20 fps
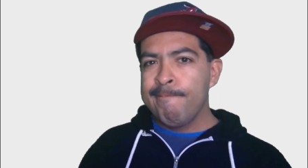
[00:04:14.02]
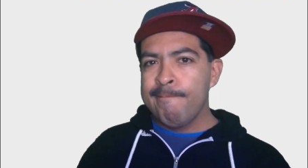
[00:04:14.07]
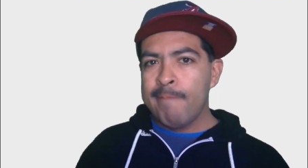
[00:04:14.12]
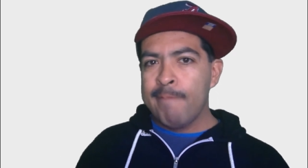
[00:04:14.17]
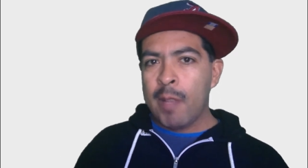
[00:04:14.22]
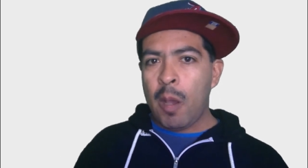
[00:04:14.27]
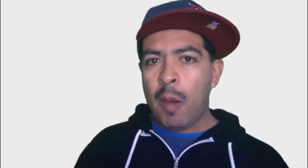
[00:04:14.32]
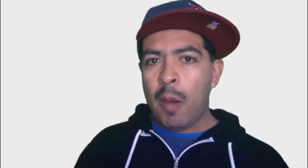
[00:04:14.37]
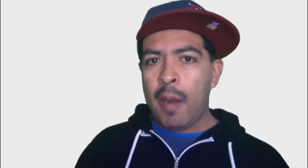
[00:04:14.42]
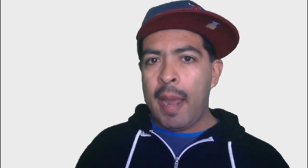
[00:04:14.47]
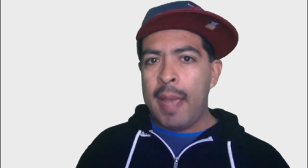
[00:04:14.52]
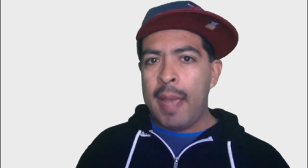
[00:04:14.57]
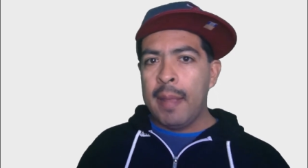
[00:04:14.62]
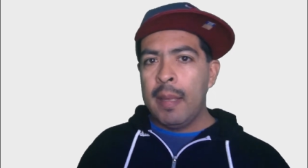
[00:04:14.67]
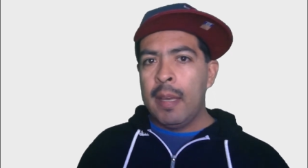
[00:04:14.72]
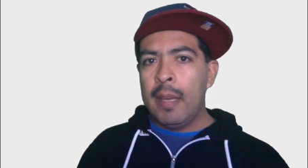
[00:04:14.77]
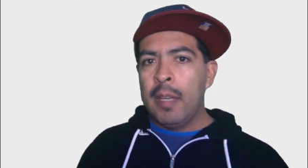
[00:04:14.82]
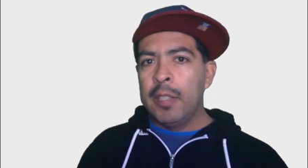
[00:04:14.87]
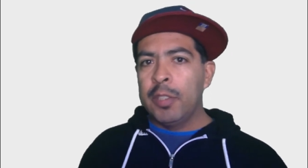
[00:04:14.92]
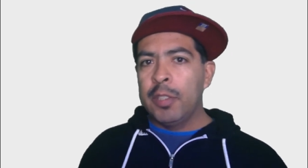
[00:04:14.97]
Alright,
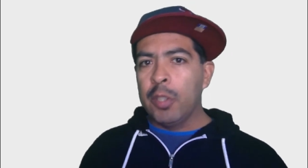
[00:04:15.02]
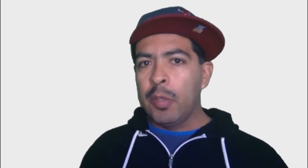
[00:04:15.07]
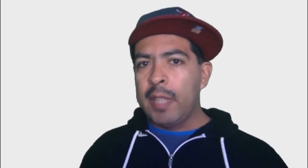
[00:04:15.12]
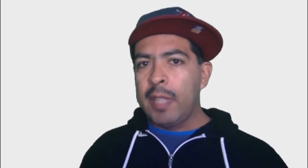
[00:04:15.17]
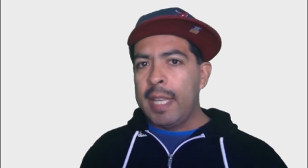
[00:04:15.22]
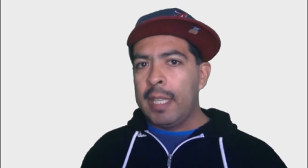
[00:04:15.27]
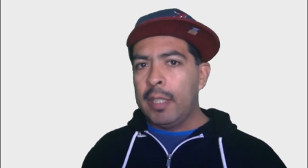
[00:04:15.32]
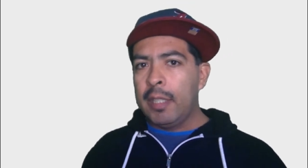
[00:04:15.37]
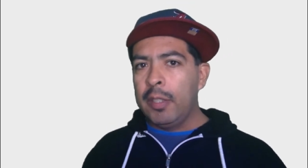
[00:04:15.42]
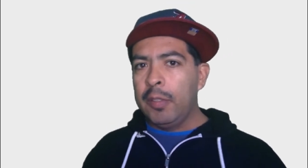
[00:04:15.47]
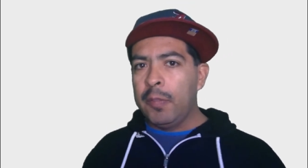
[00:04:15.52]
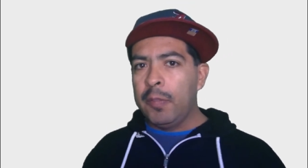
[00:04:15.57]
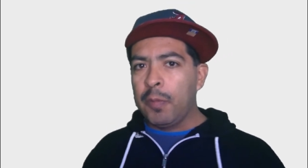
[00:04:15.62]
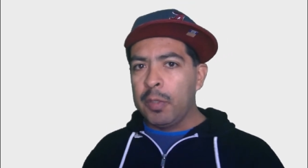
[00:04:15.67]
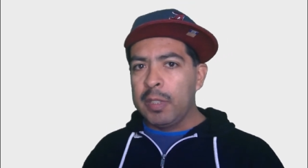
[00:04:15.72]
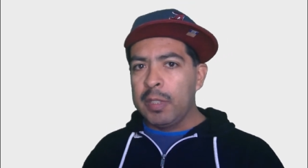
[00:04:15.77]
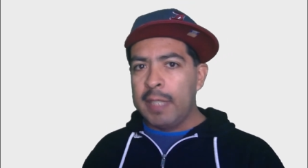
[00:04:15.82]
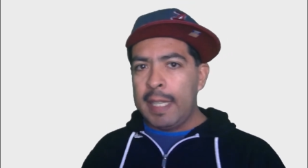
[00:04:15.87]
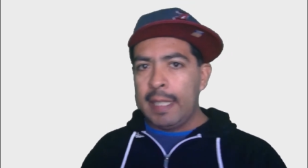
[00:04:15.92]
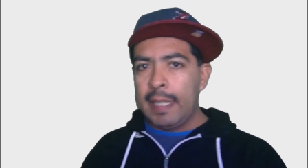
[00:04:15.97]
so thank you for
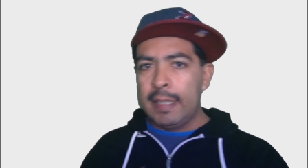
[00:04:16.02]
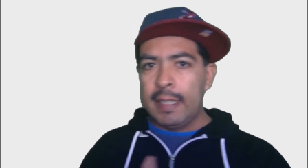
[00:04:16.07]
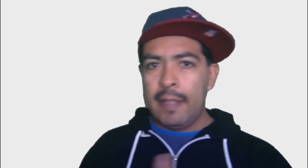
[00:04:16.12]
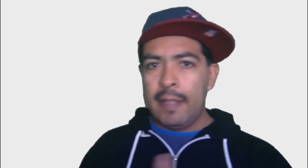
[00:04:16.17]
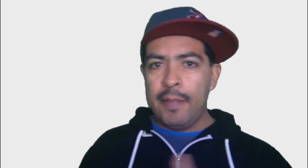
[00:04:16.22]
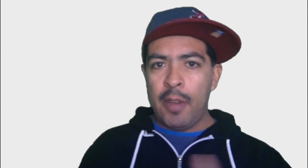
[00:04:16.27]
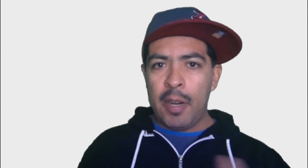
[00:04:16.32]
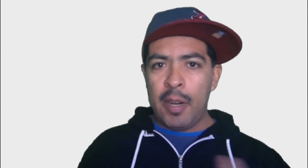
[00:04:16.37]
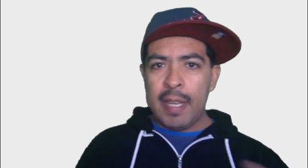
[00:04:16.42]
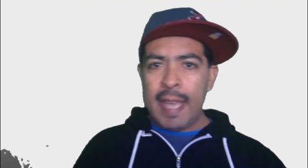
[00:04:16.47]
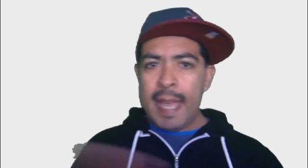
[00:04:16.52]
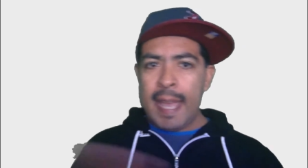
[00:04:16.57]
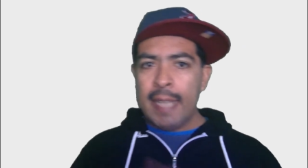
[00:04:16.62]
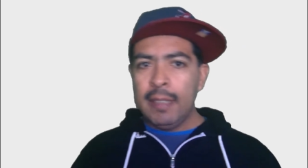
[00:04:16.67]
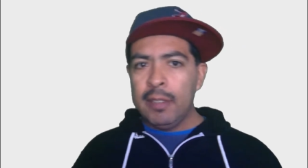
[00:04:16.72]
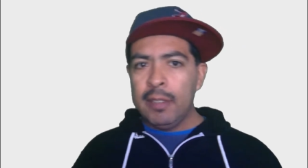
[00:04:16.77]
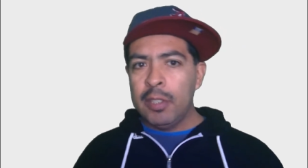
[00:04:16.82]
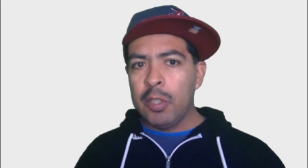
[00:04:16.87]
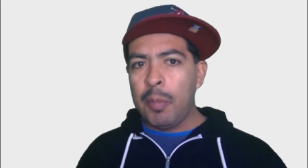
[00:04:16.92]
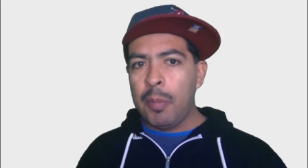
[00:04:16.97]
staying to the very
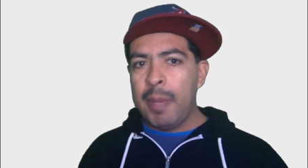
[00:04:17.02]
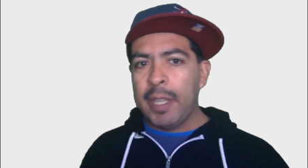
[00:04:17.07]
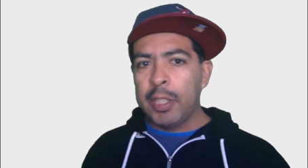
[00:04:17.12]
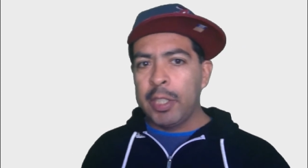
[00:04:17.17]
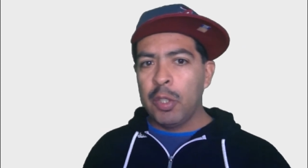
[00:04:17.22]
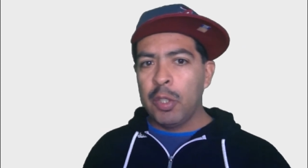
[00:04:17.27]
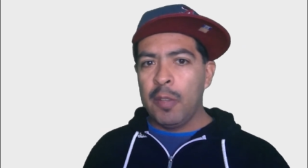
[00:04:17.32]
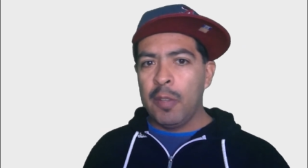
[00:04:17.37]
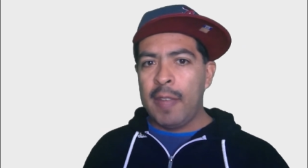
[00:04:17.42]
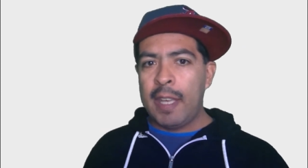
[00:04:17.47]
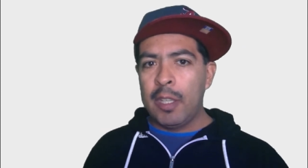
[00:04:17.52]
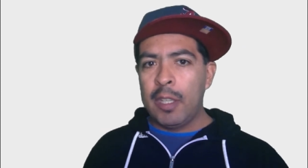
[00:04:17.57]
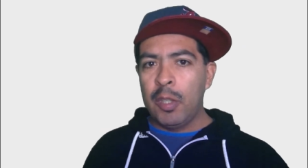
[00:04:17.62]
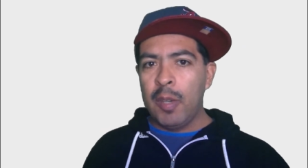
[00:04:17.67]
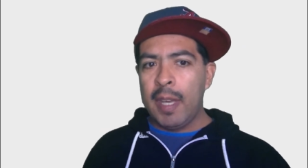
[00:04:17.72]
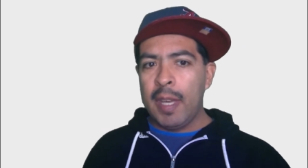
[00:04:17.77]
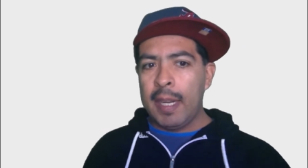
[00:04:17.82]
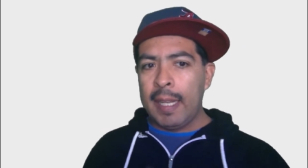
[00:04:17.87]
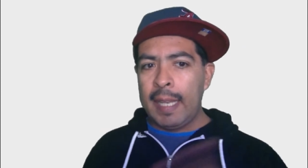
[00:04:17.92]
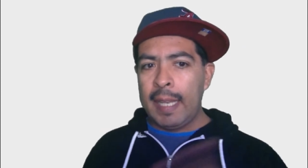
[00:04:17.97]
end. So make sure that you
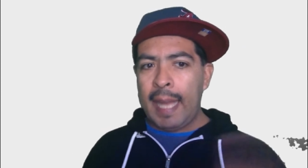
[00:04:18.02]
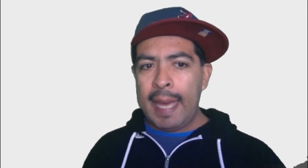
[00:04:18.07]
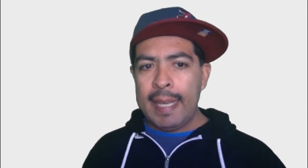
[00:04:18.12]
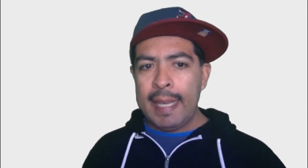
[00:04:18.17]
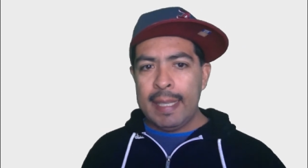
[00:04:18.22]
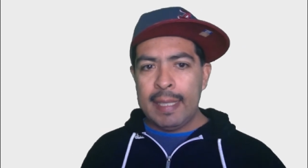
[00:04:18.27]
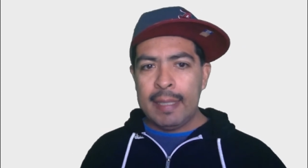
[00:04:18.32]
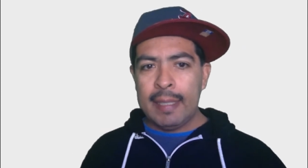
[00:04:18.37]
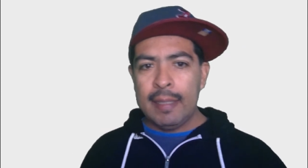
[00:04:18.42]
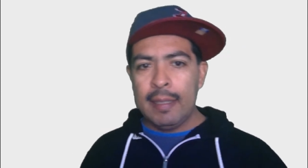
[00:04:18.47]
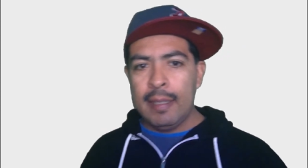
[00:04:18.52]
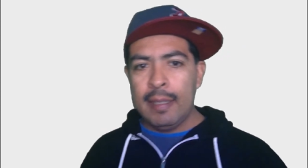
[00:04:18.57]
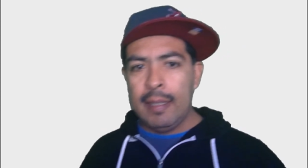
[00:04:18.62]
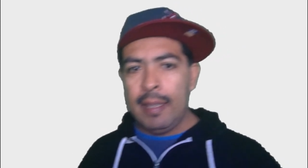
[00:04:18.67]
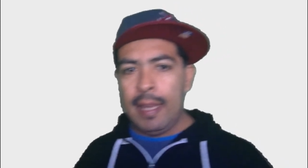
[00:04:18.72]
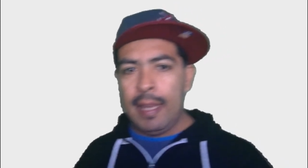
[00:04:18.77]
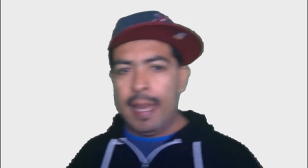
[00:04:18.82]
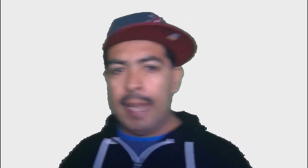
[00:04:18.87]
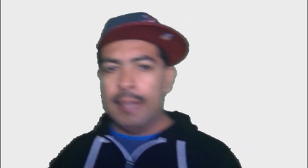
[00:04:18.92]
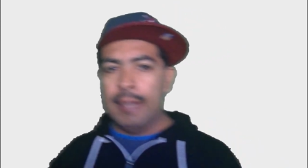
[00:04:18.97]
hit a like
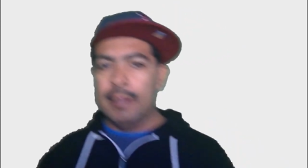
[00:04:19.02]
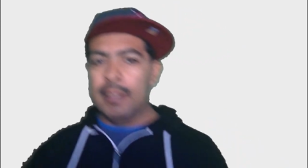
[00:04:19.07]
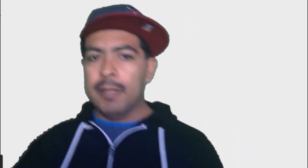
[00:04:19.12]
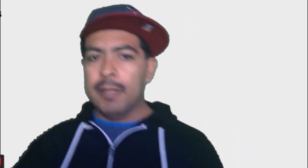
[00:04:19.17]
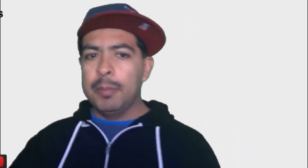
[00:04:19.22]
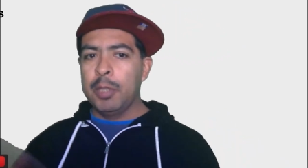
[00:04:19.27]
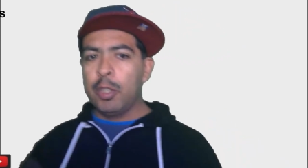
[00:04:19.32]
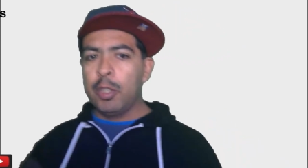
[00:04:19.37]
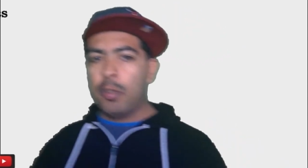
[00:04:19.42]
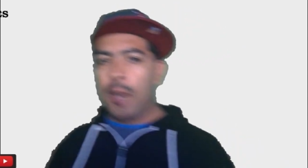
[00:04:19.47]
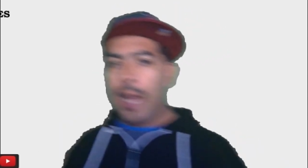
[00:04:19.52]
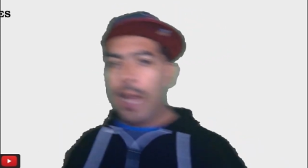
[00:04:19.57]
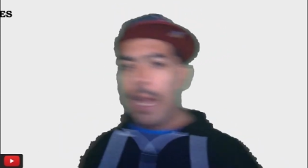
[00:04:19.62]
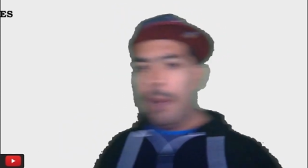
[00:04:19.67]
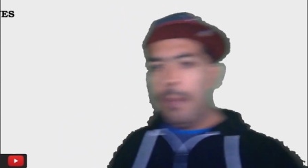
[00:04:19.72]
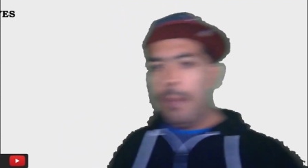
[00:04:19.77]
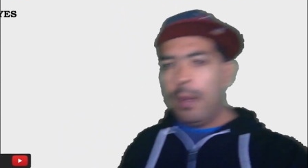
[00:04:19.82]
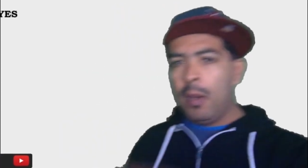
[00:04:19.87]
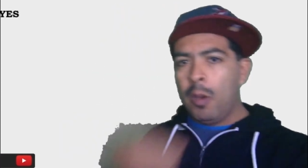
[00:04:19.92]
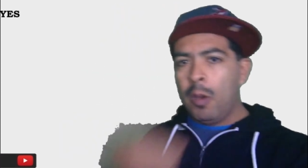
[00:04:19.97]
and subscribe
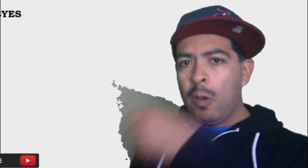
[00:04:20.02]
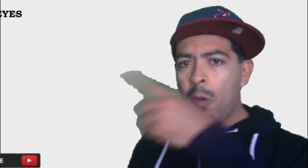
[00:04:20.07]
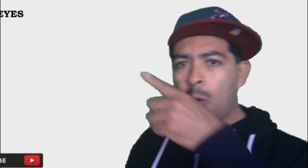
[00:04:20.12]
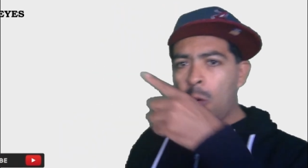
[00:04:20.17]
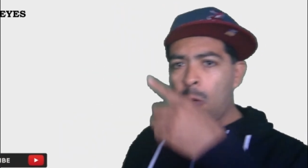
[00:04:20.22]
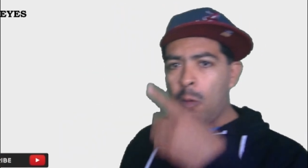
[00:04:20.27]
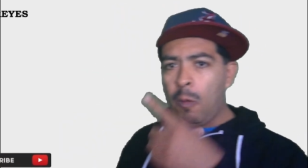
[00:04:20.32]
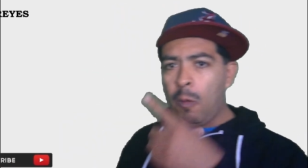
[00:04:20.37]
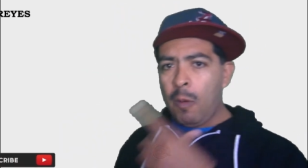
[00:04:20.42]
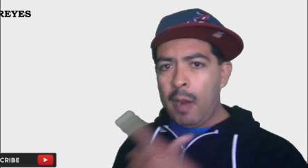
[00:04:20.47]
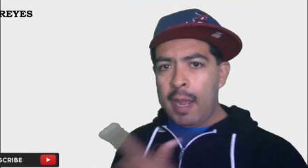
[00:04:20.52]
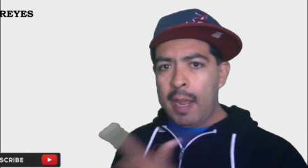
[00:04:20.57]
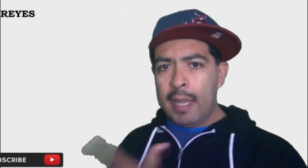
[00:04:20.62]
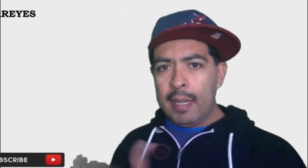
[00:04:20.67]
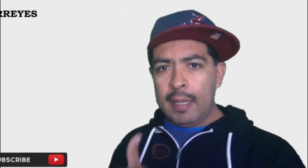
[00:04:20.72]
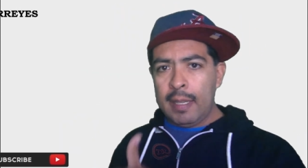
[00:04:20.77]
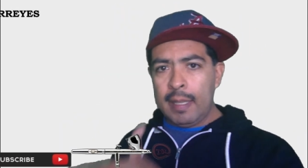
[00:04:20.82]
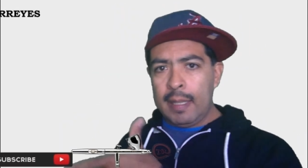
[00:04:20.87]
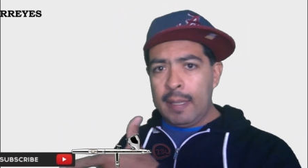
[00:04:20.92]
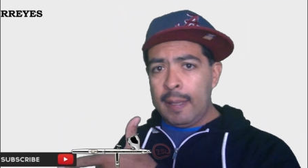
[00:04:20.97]
right
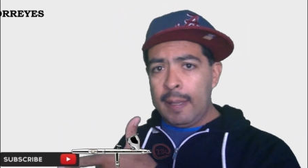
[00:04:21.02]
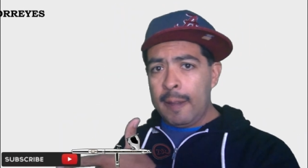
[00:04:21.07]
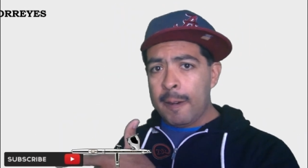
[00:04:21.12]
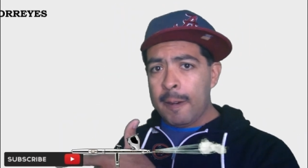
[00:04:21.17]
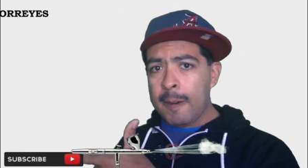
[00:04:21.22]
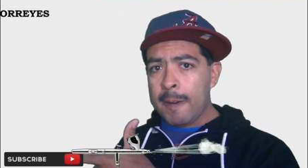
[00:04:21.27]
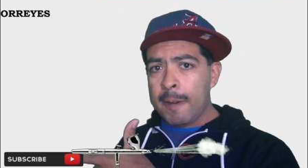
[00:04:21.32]
here.